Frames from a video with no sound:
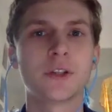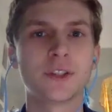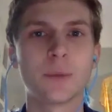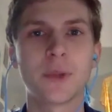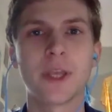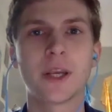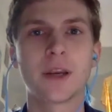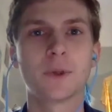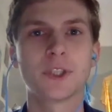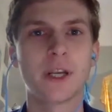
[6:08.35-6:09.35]
do something,
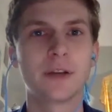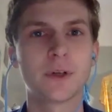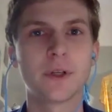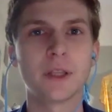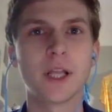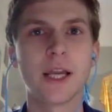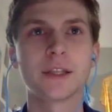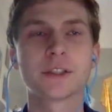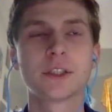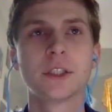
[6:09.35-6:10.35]
which I never really
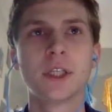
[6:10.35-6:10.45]
liked.